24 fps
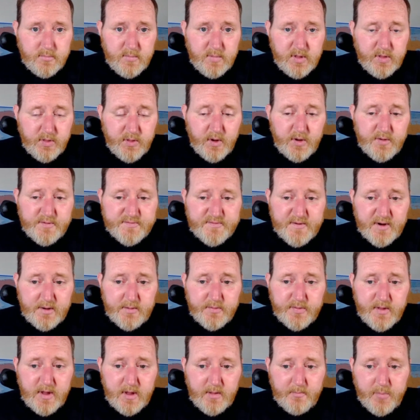Those are
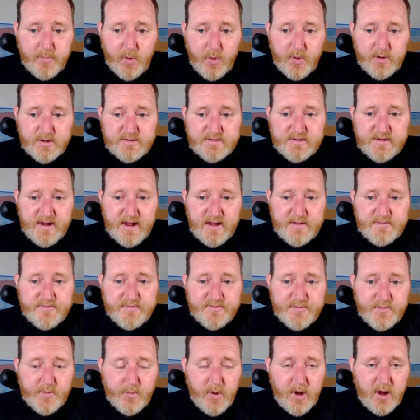the important
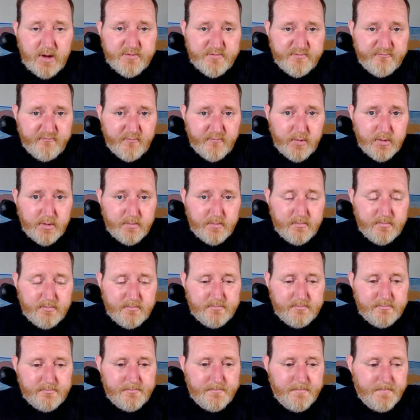dates to watch for.
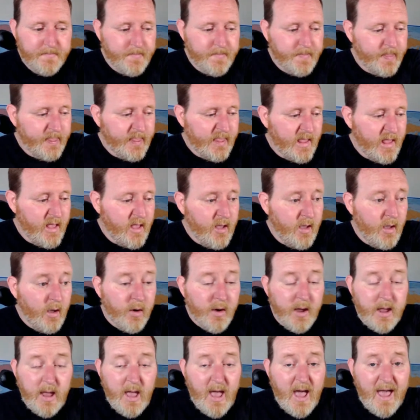
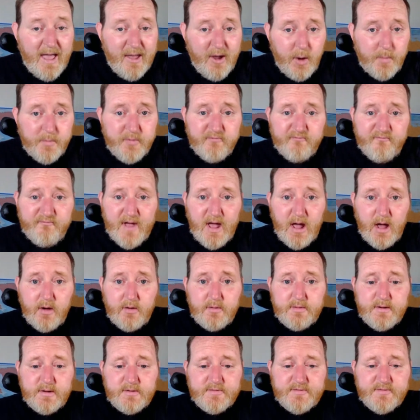Okay, I hope you
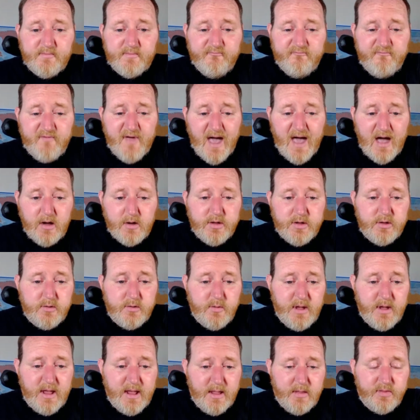found some
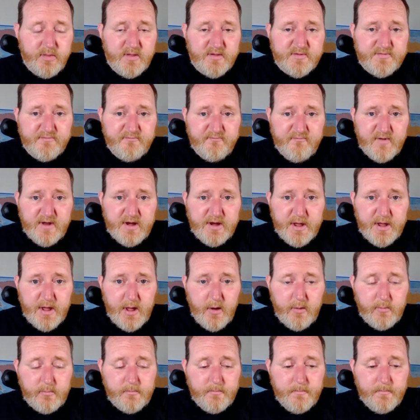value in this
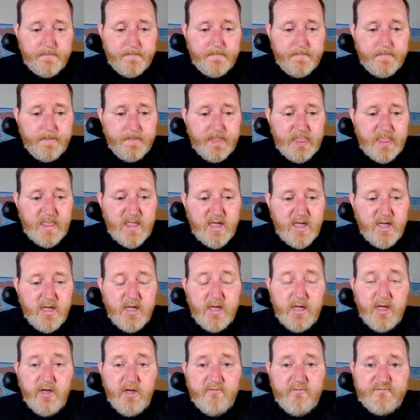video.
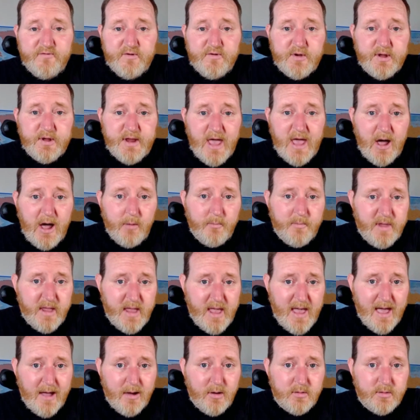If you could help me
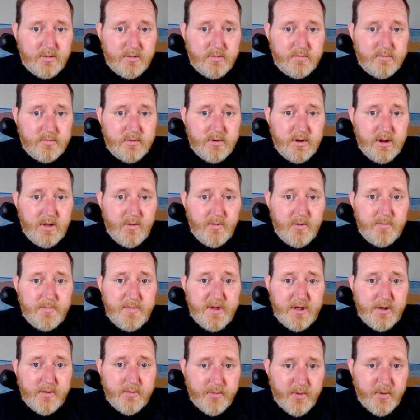out, it would
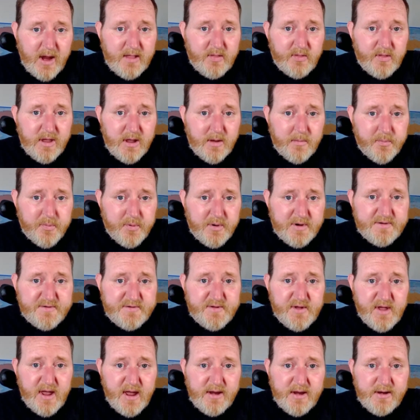be greatly
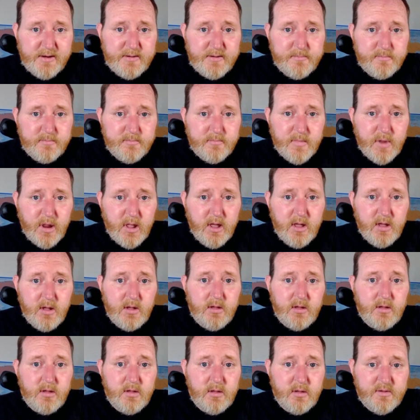appreciated.
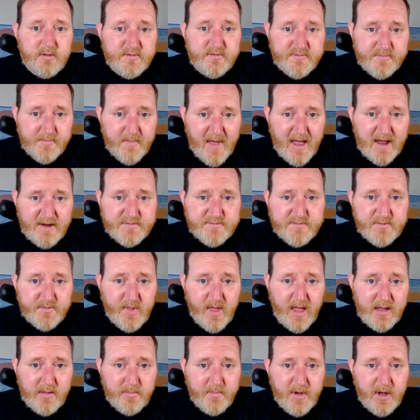Smash the
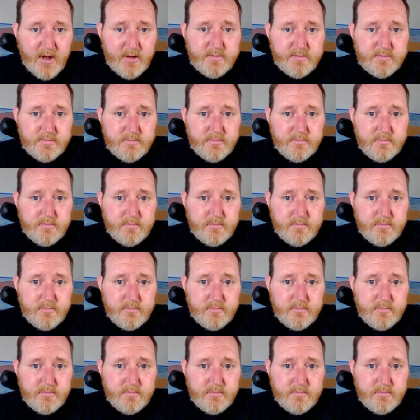like button.